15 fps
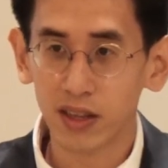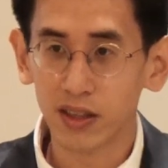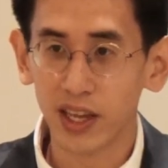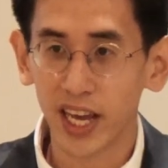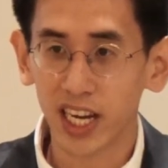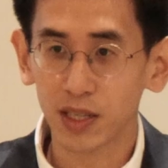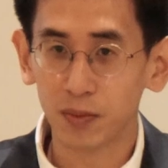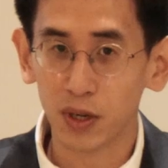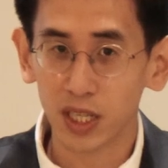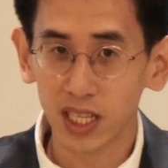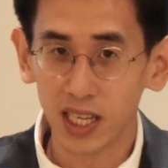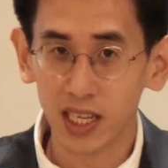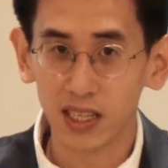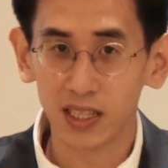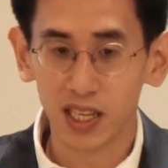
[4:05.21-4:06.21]
the
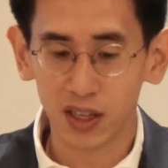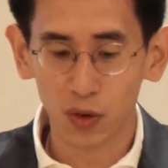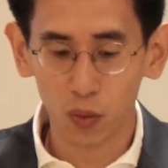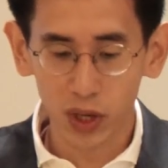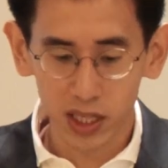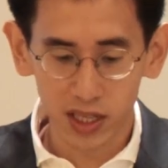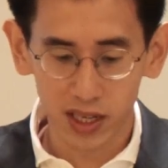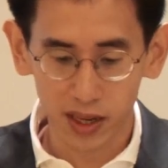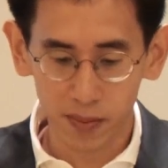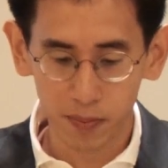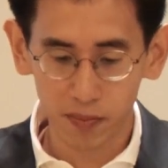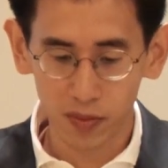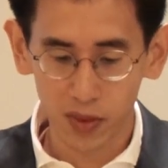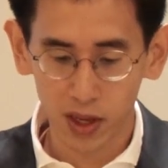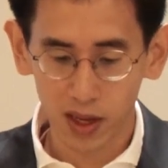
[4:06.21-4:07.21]
expertise, and the wisdom
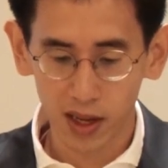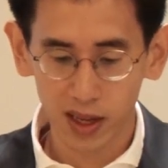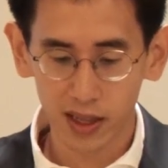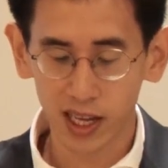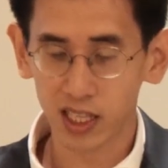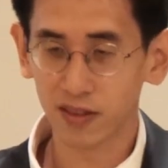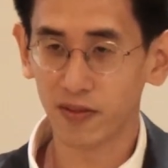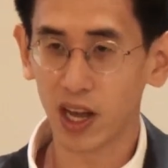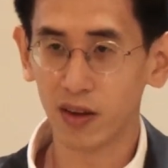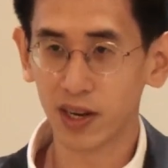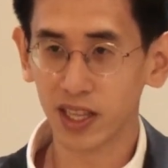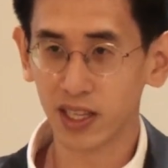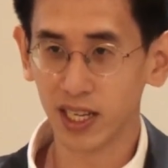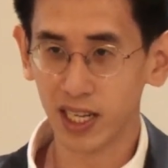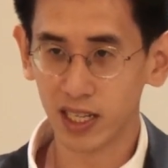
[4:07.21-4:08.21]
that's found
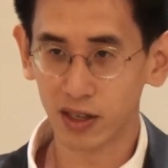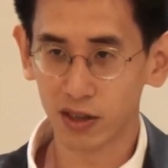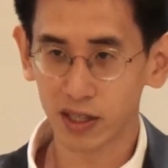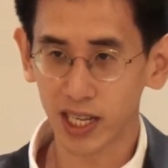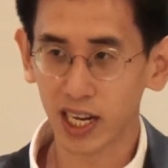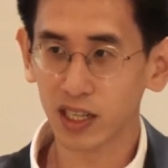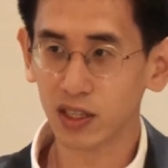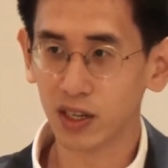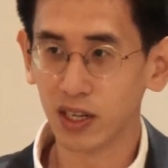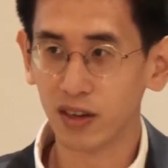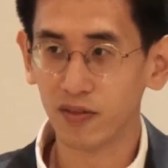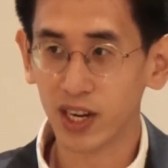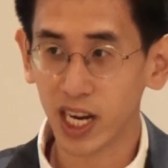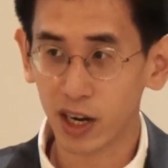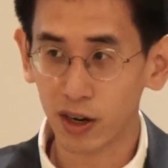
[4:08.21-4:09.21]
at the intersection
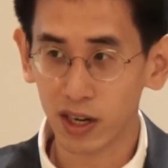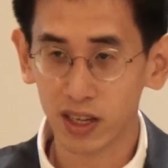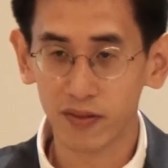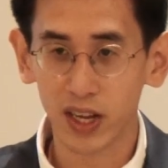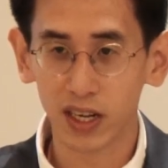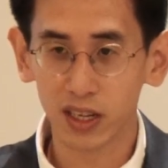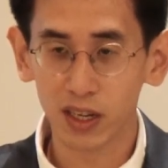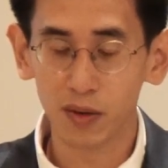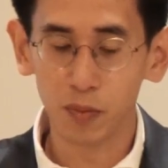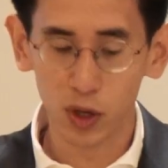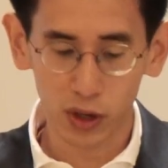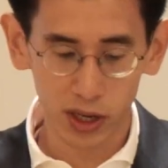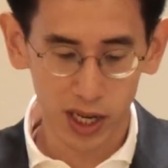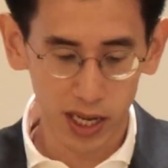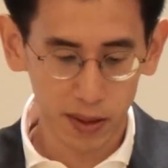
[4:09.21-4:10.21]
of narrative and
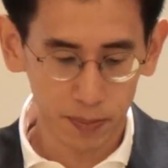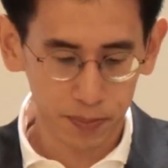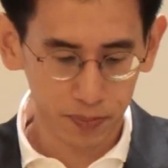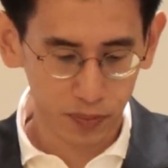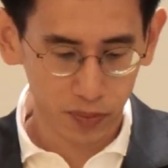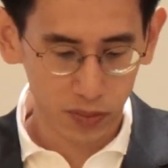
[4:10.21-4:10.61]
community?